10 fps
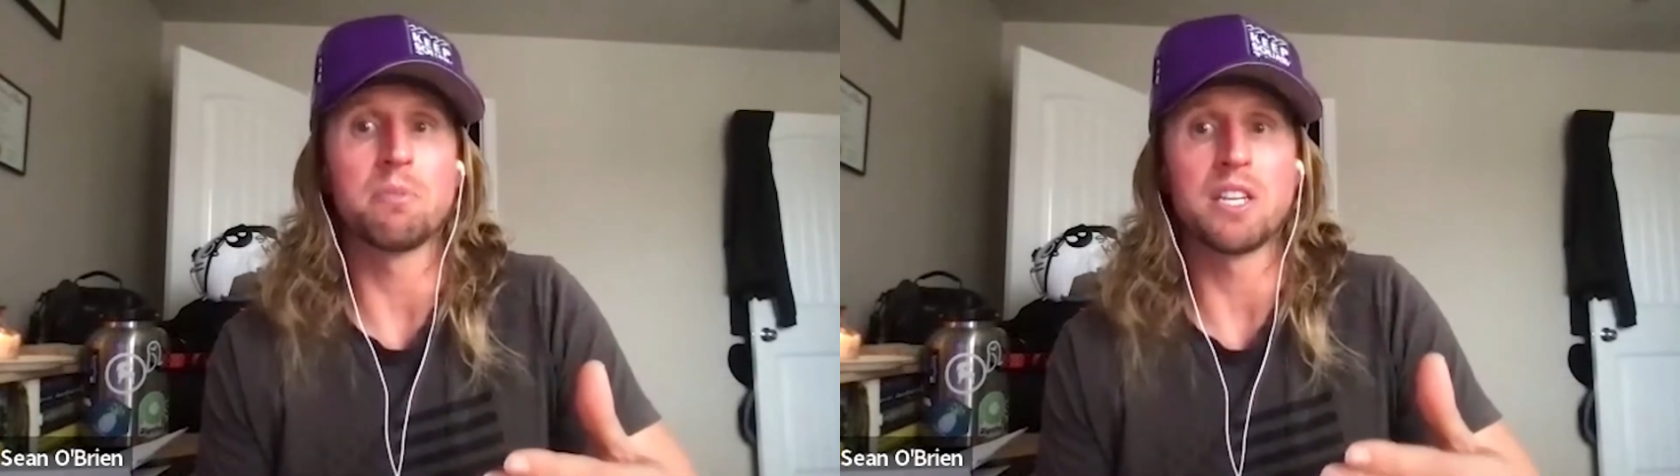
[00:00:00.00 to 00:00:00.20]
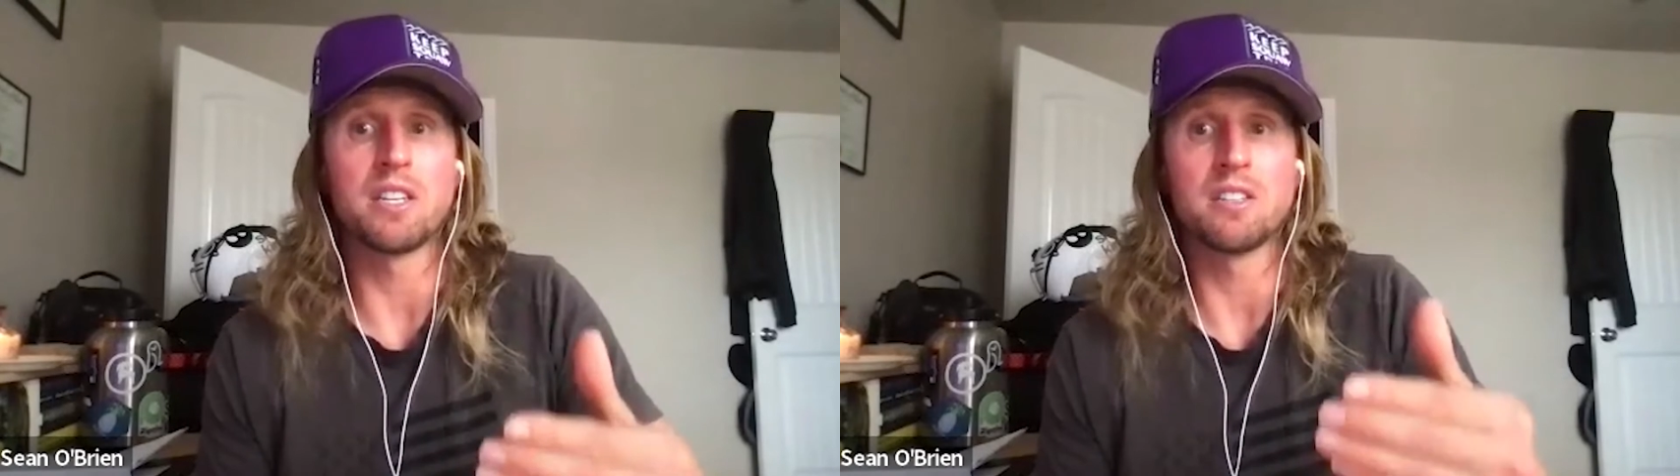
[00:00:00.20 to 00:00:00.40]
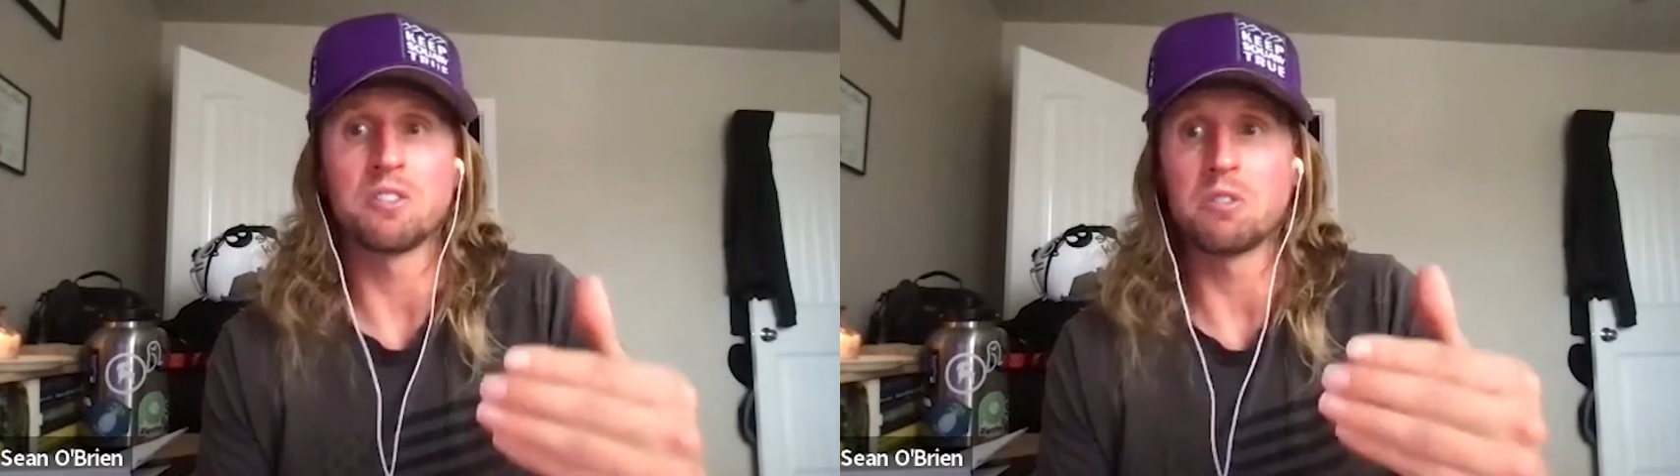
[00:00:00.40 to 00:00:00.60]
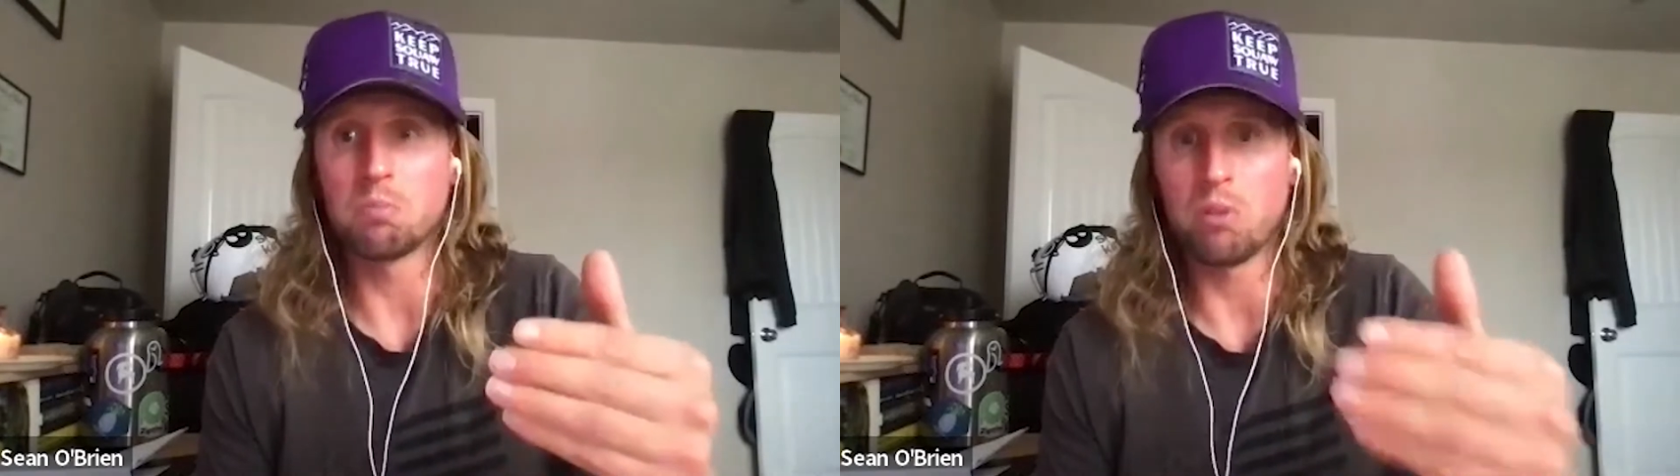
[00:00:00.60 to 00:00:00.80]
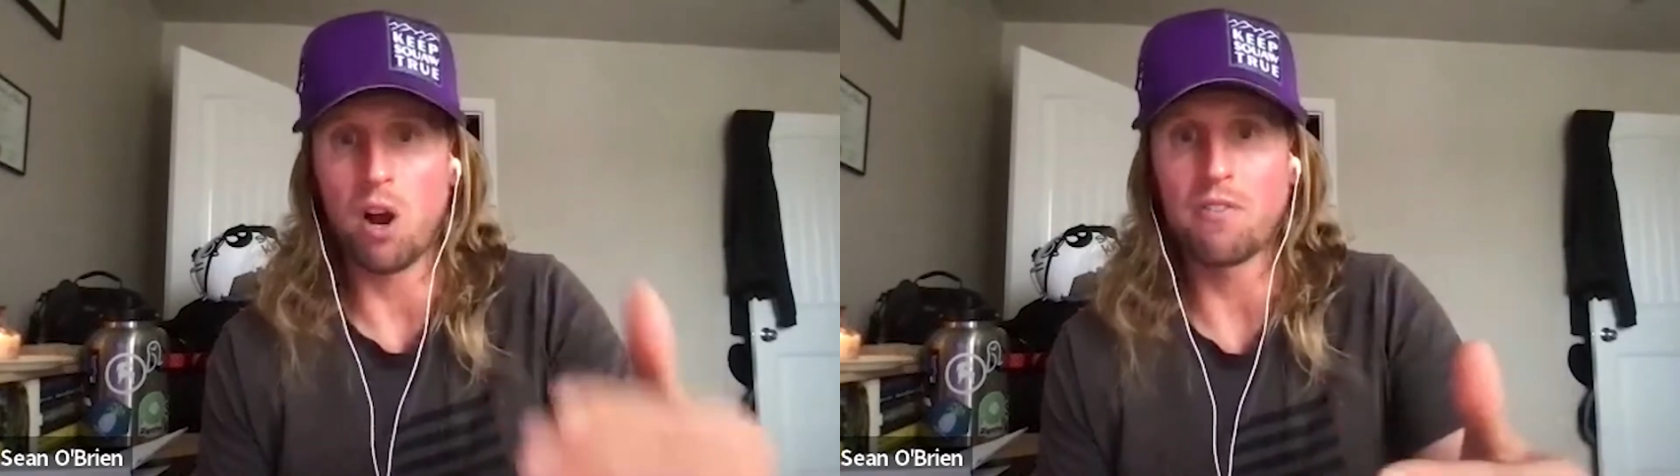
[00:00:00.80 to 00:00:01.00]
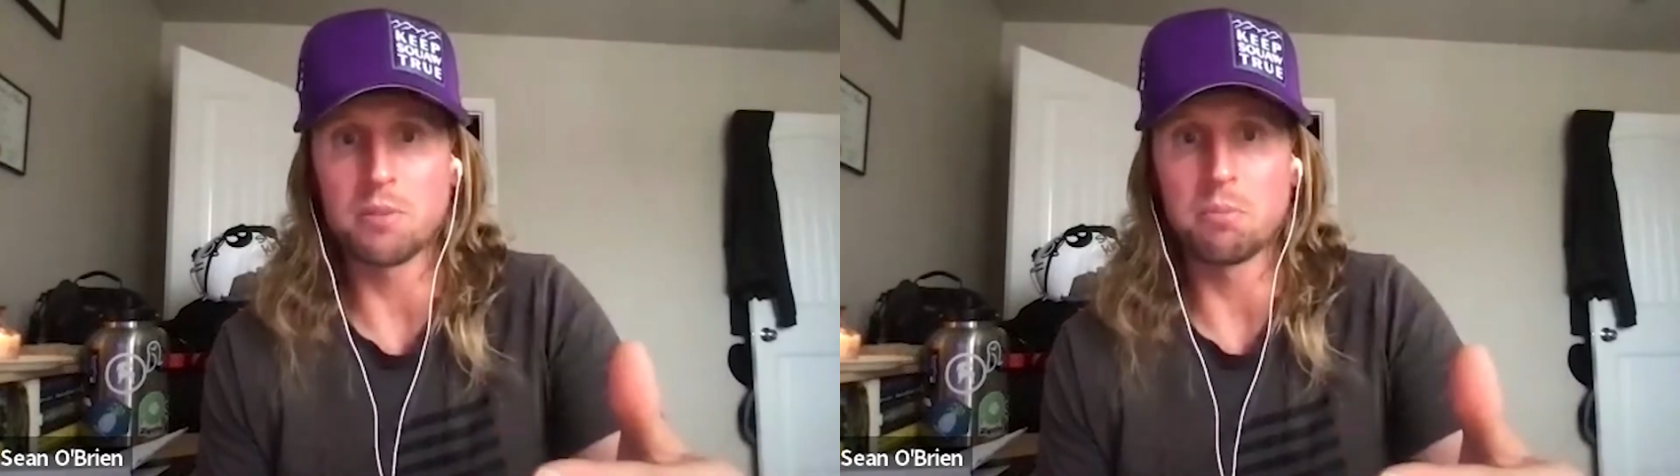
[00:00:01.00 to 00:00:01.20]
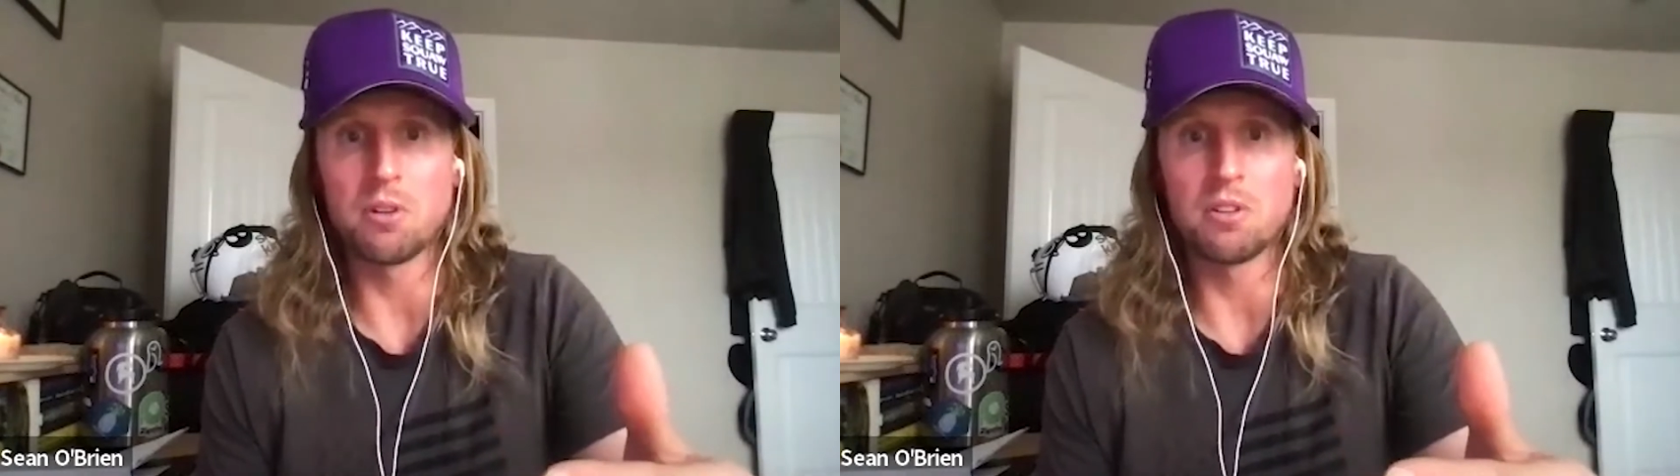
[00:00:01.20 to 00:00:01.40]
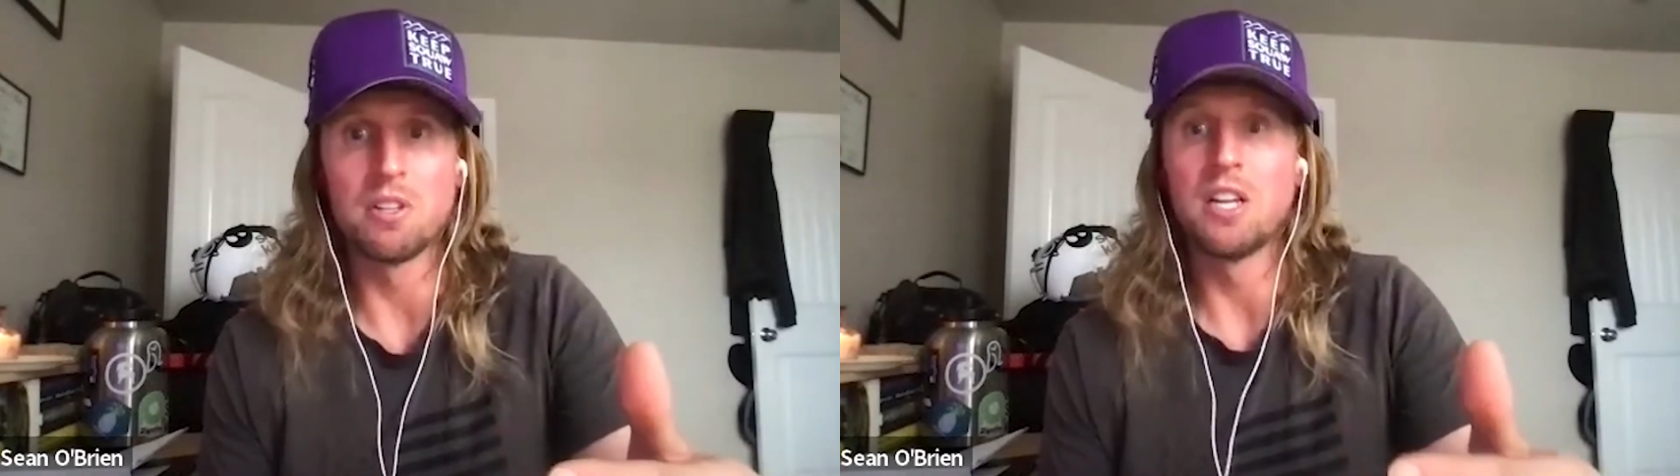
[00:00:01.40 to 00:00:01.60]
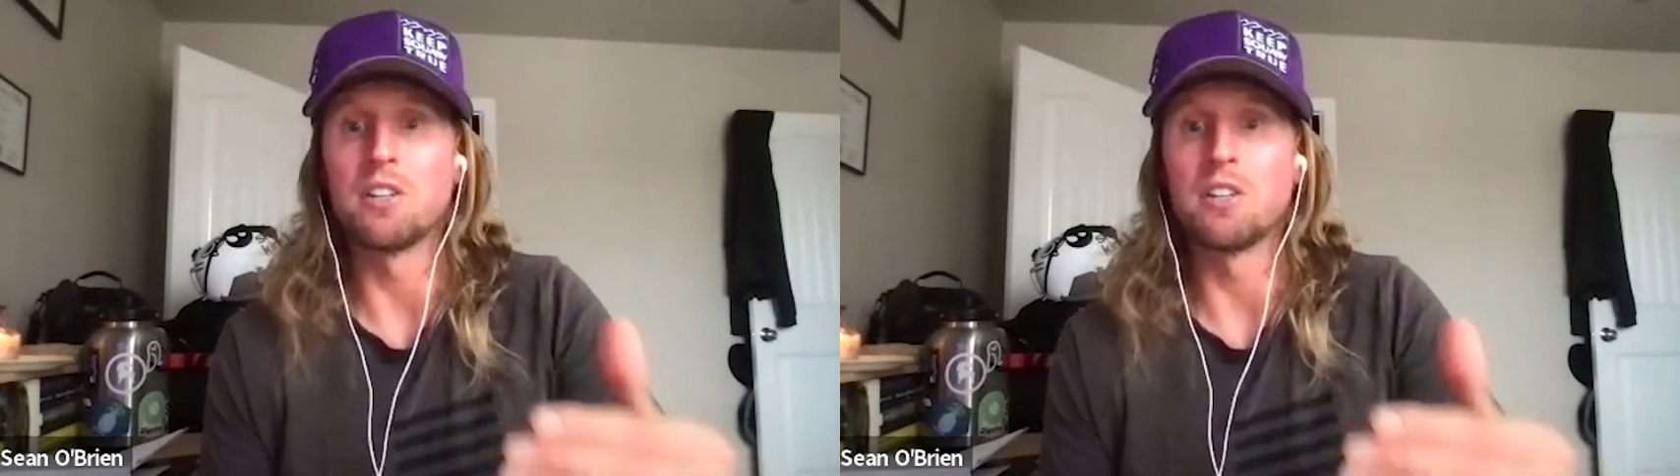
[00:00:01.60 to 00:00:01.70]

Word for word: being profitable,